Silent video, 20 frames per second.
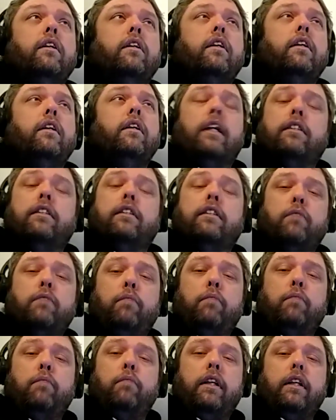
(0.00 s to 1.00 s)
And some
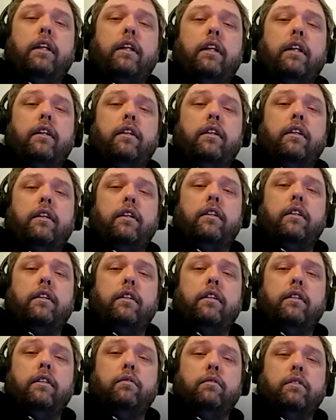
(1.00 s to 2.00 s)
comedian out there
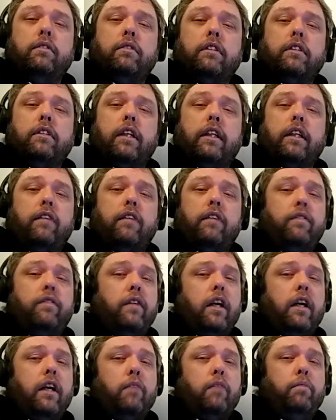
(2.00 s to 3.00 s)
who was like, "Yeah, if
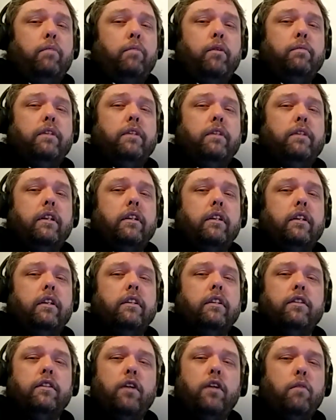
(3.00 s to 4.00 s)
you got a poop stick,
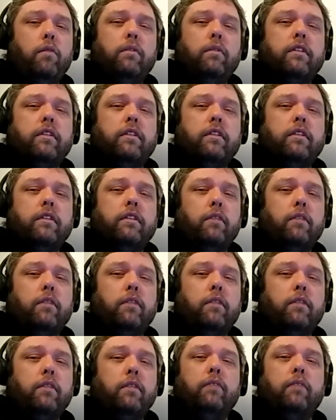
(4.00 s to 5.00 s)
no one's gonna be
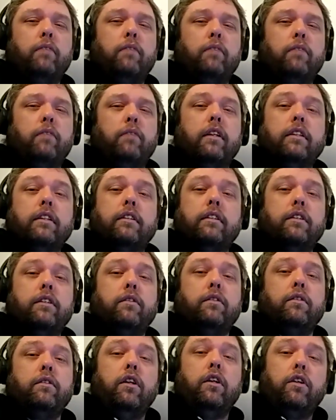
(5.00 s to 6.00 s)
fucking with you." Because,
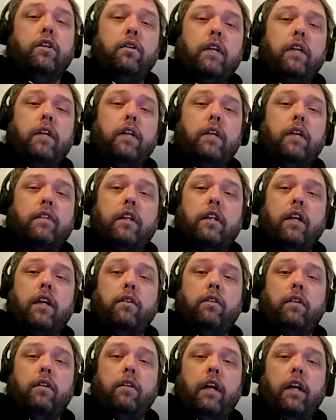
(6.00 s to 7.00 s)
dude, you can have a gun
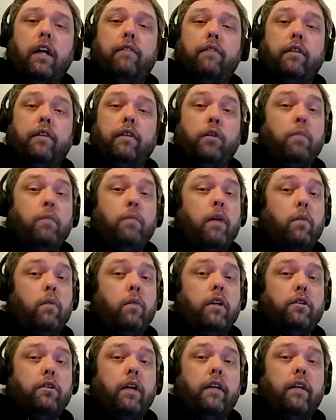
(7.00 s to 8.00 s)
or a knife. You might want
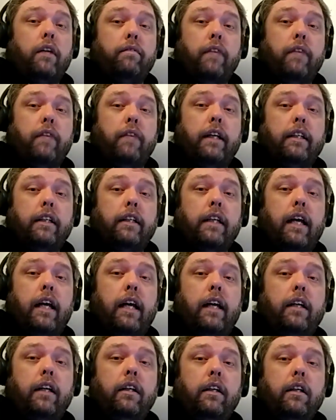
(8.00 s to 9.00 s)
to try to fight the
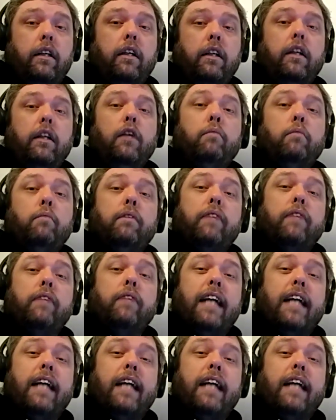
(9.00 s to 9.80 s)
guy, but if right.